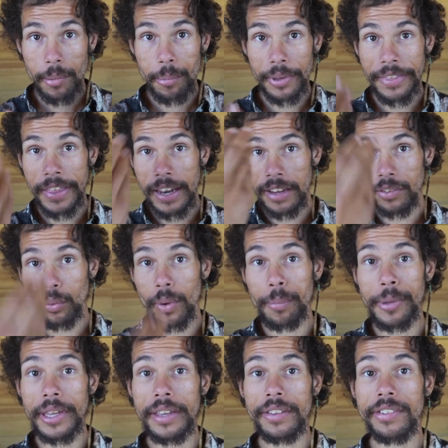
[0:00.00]
But then, as well,
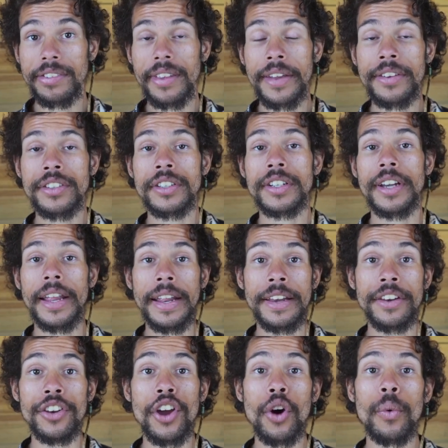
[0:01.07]
being centered
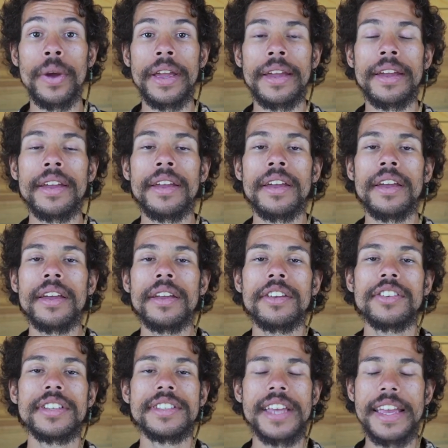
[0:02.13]
in knowing
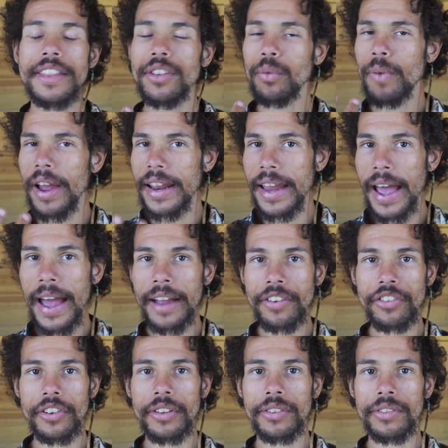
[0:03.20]
to take the right
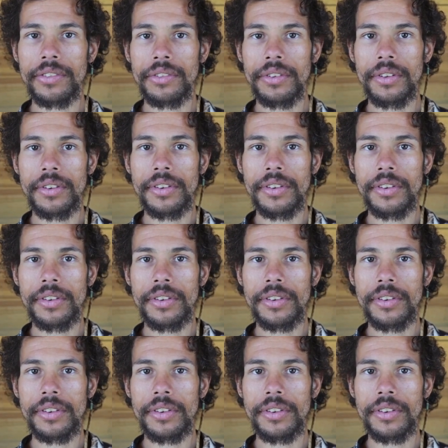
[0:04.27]
actions,